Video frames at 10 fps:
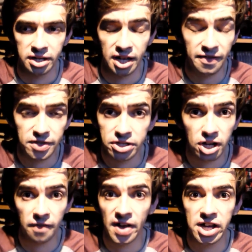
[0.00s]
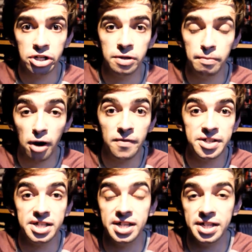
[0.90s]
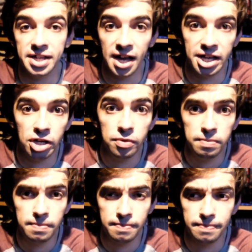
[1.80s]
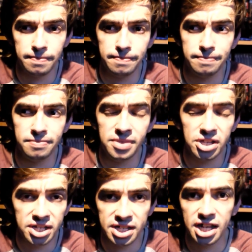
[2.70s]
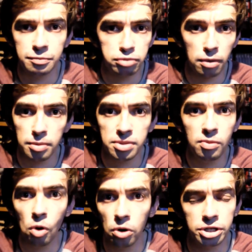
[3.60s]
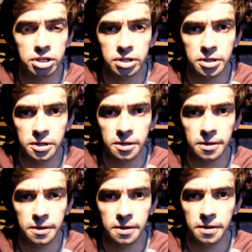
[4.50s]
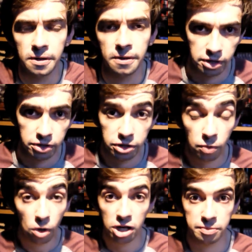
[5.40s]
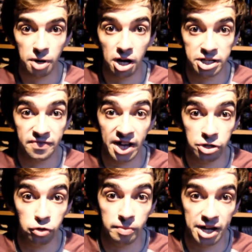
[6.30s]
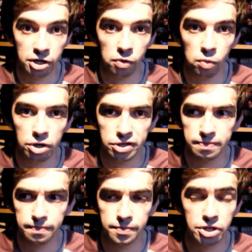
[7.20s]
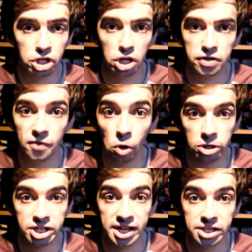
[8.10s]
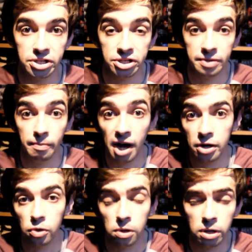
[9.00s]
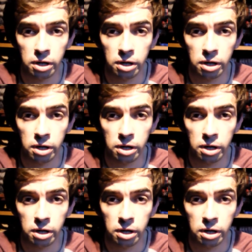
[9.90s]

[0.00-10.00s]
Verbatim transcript: if the starvation and poverty didn't get you, the disease probably would. The worst part of Angel Meadow was the Church of All Saints and St. Michael.